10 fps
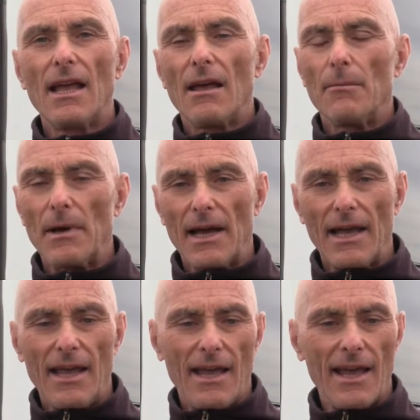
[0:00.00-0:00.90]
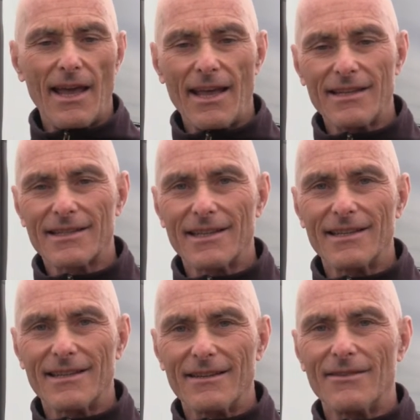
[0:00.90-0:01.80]
My hands
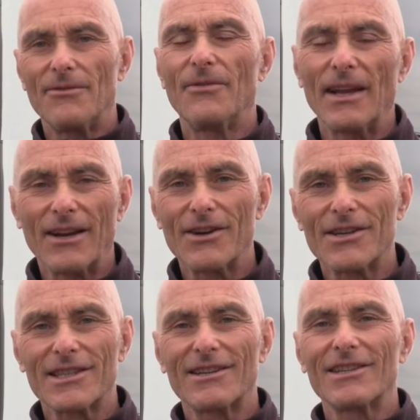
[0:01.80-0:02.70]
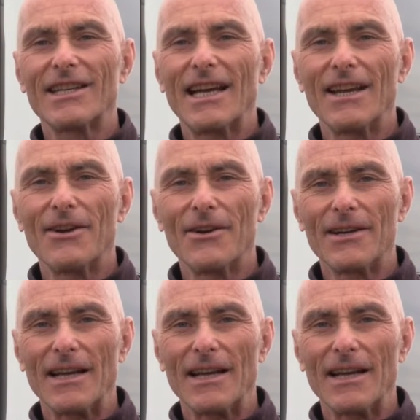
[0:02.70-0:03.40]
and fingers are tired.